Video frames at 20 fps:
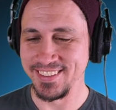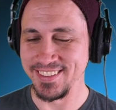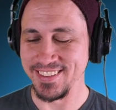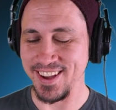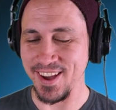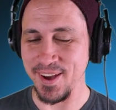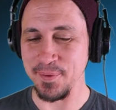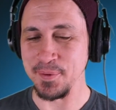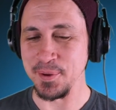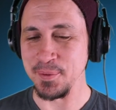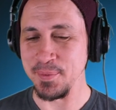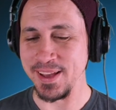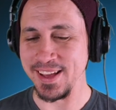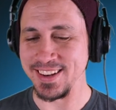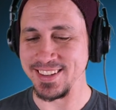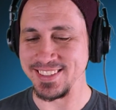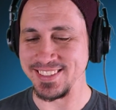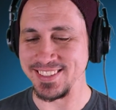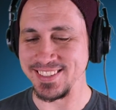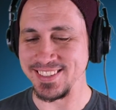
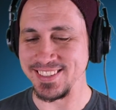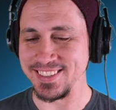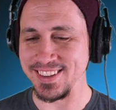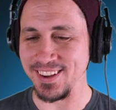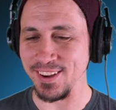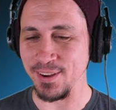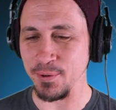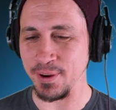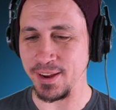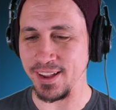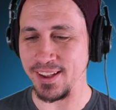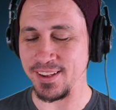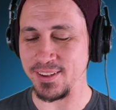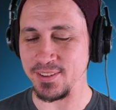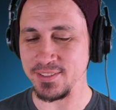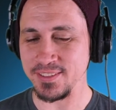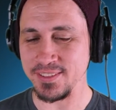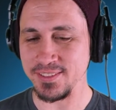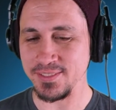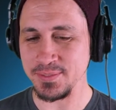Omni-Man is in the
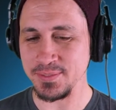doghouse.